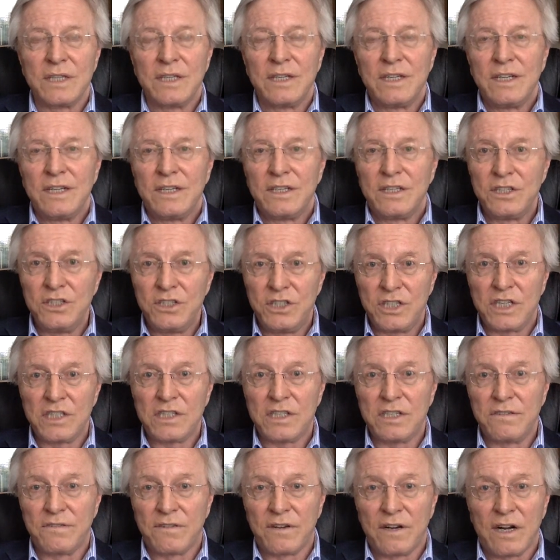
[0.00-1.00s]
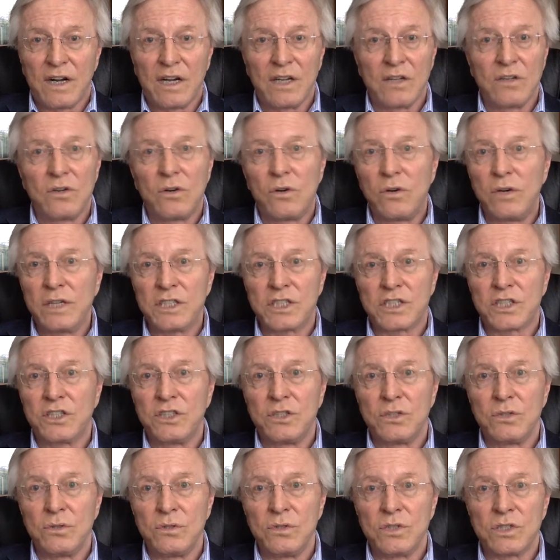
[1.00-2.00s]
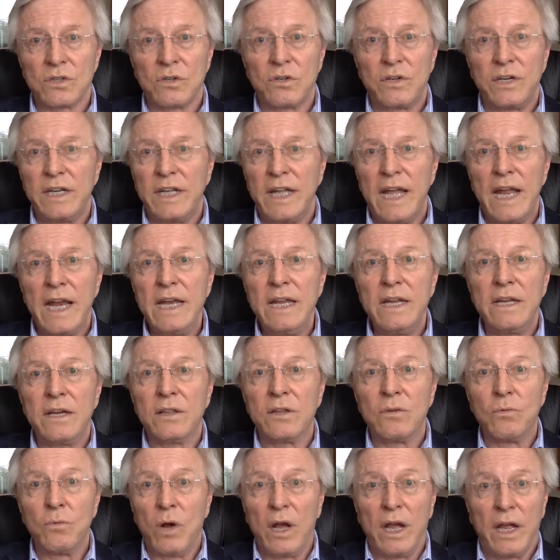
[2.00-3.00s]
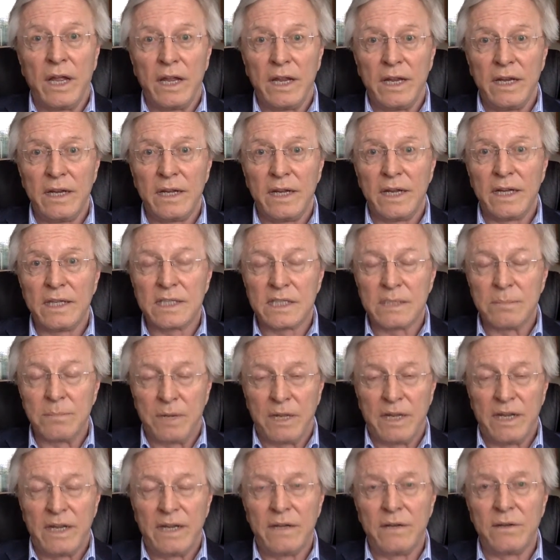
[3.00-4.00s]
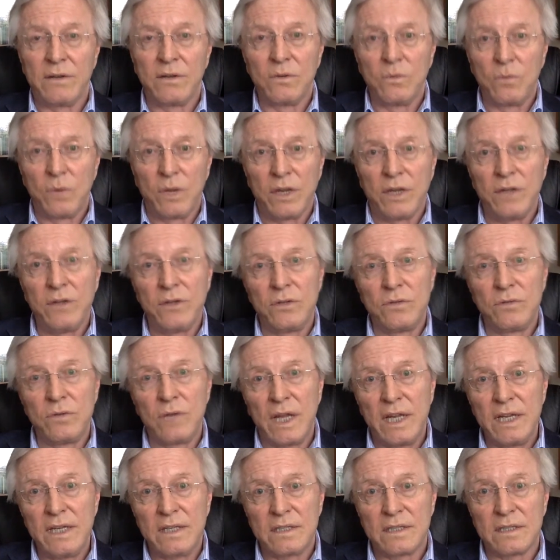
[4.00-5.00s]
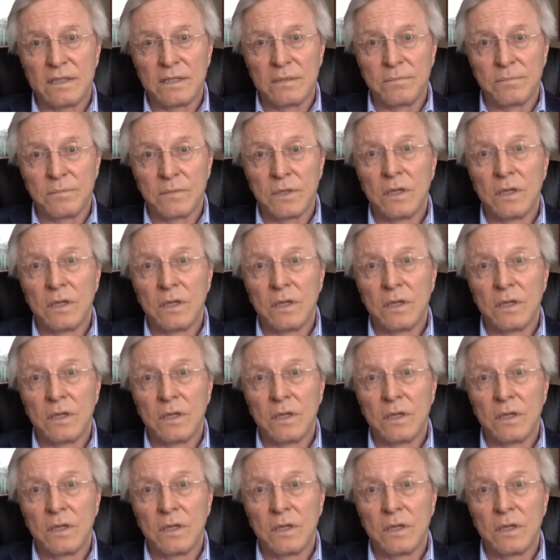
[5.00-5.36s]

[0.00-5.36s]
to justify or excuse or in any other way explain the way you relate to them,